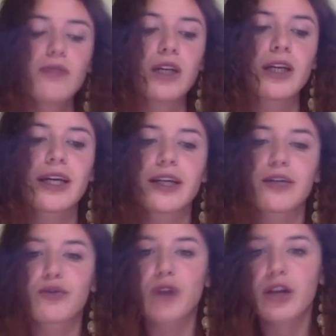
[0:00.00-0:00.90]
and
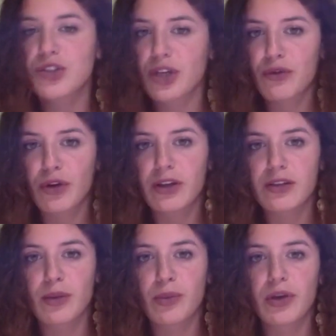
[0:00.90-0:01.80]
Russia, for
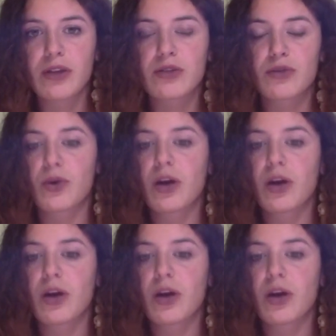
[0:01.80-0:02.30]
example, is